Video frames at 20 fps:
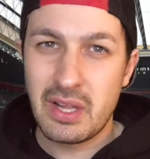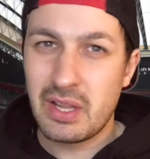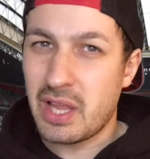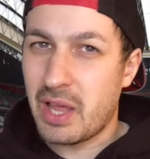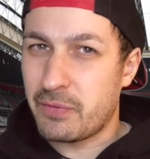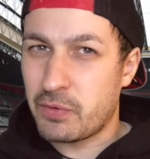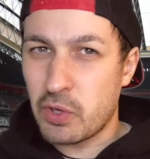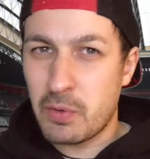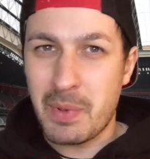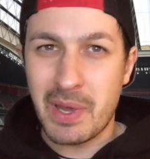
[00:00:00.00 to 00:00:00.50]

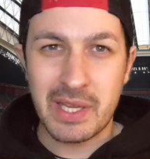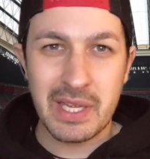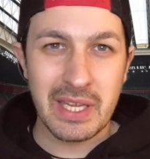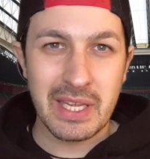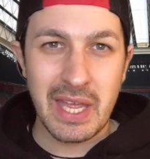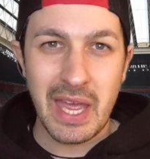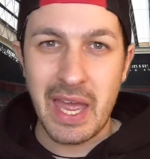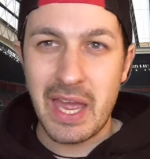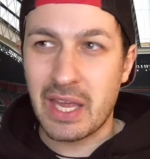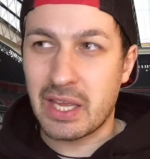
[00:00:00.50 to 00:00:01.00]
Like if you make a
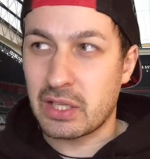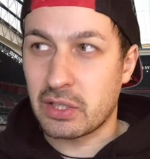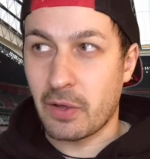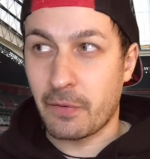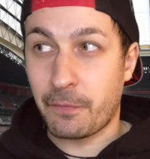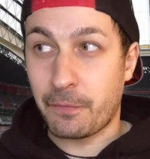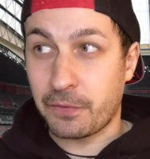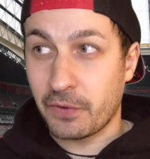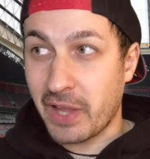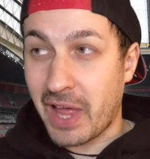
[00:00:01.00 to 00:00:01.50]
cake, the
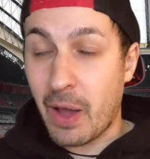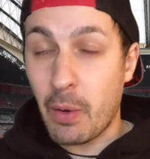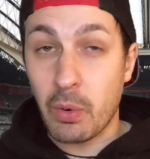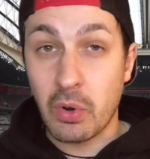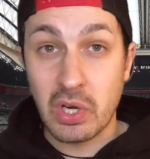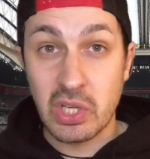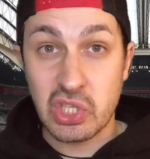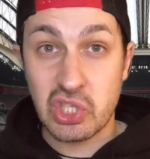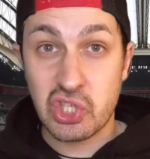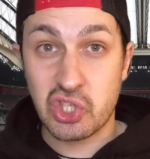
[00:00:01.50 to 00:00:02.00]

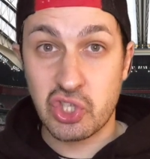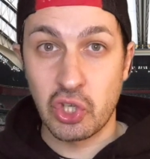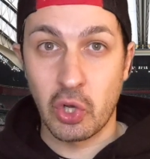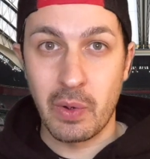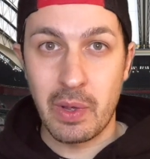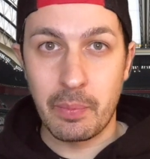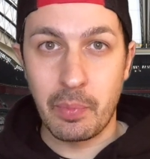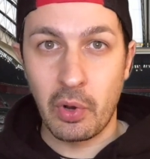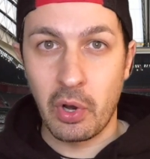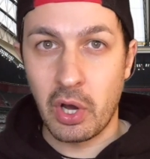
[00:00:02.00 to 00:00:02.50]
flour is so
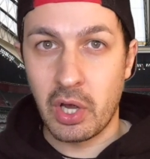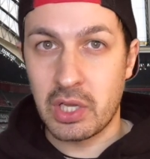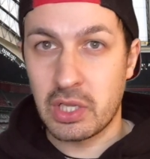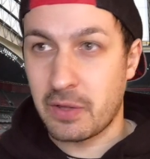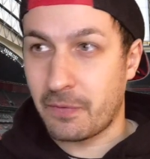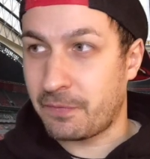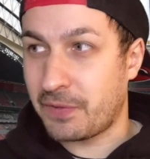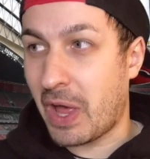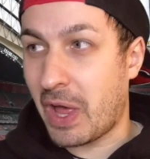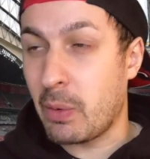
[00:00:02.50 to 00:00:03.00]
important.
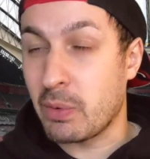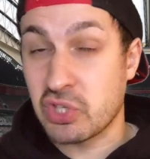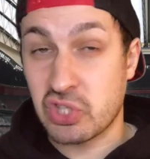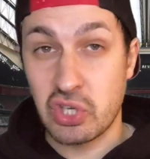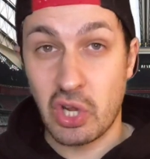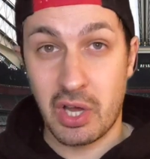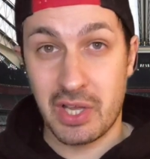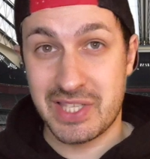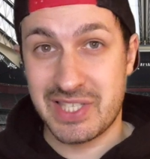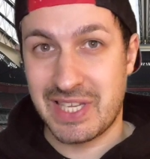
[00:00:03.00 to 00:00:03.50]
The flour is
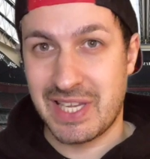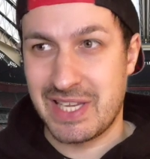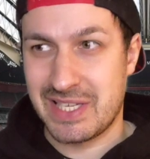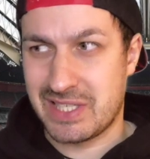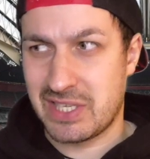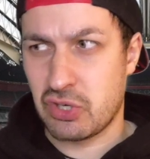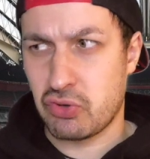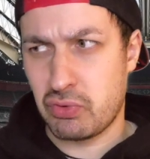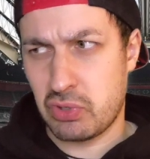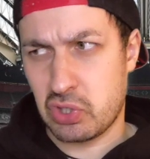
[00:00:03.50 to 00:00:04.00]
not a
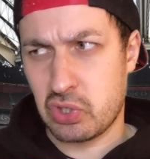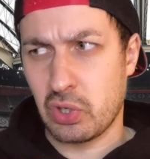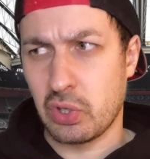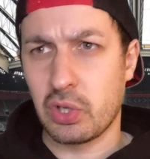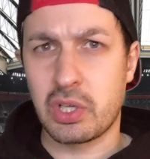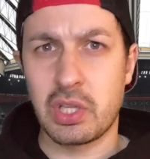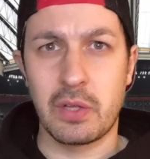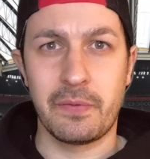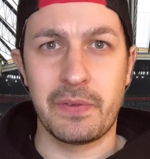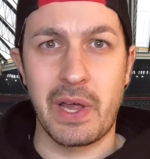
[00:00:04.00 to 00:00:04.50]
tasty ingredient. You don't
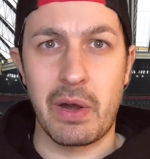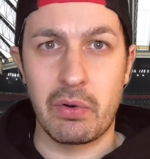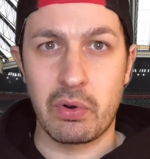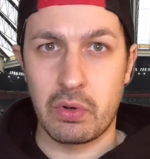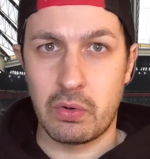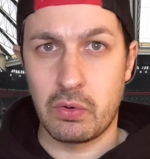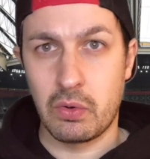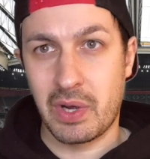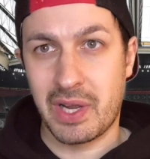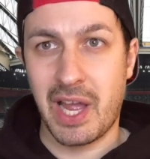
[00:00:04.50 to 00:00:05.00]
look at the flour and
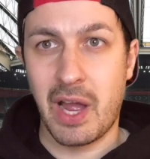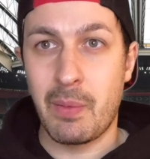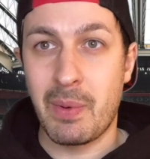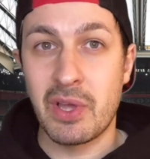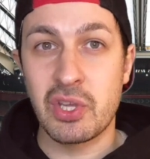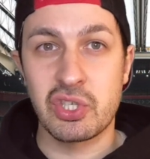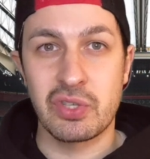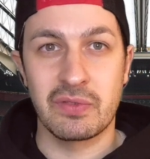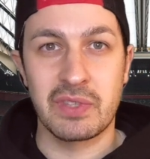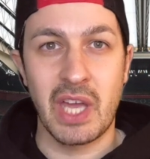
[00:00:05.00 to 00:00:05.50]
go, oh, I can't
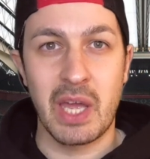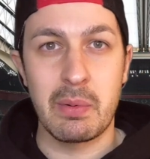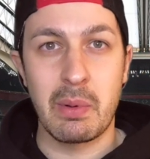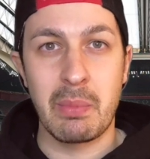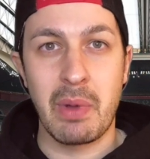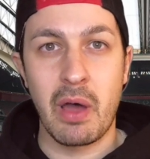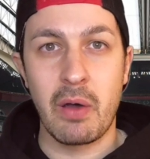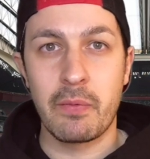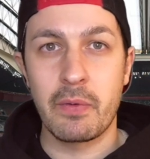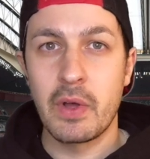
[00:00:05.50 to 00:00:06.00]
wait to shove that
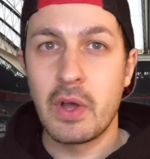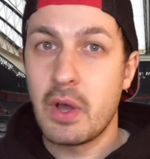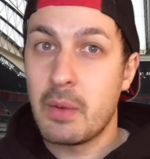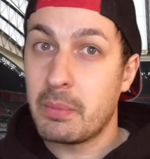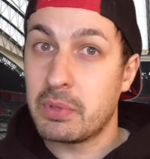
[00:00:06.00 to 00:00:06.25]
in my mouth.